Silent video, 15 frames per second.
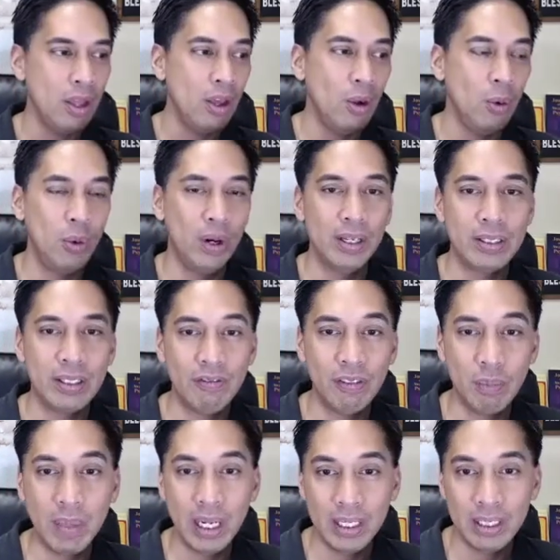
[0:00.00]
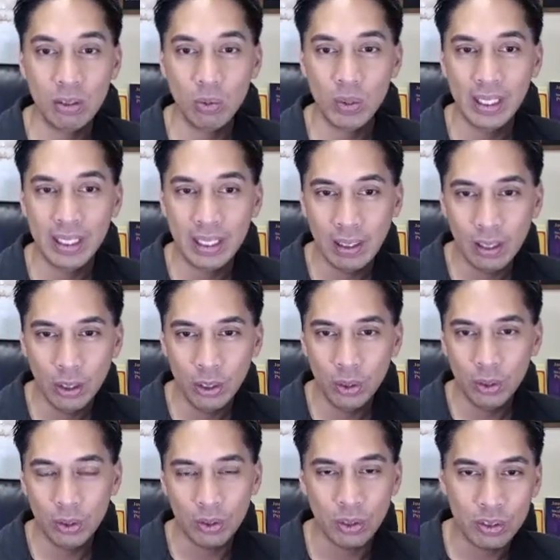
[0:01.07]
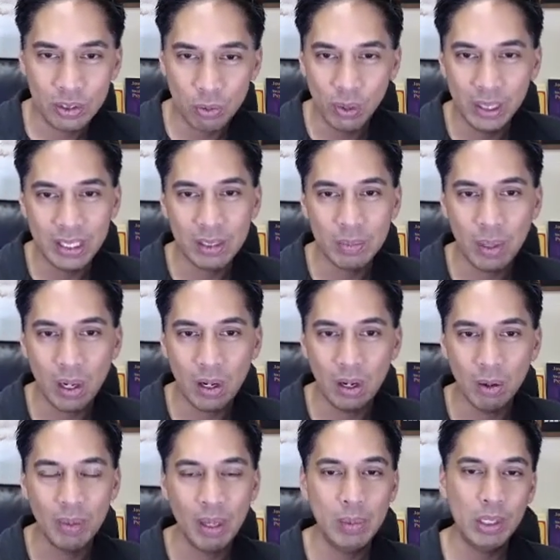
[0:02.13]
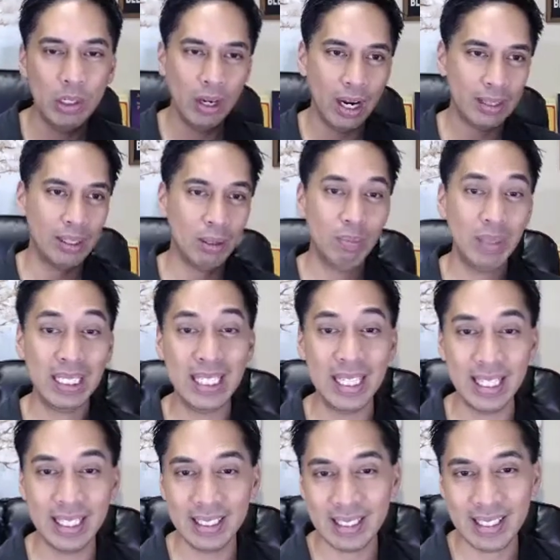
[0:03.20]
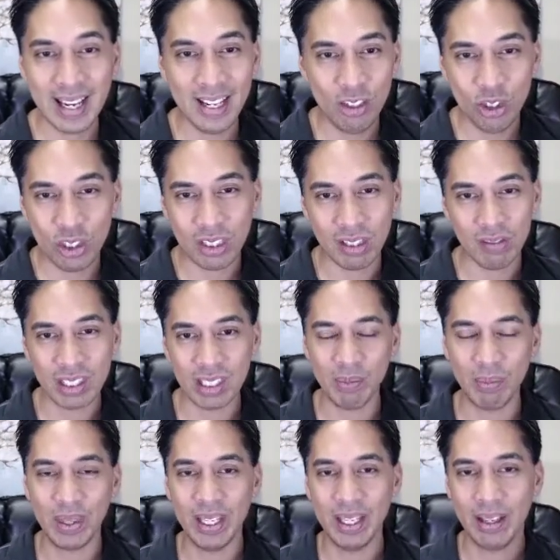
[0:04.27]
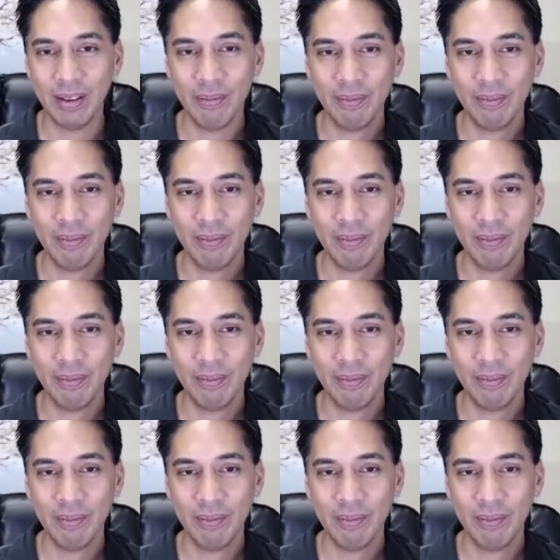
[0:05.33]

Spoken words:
Whereas if the bud is really closed or it's really small, maybe you're at the beginning stages of something.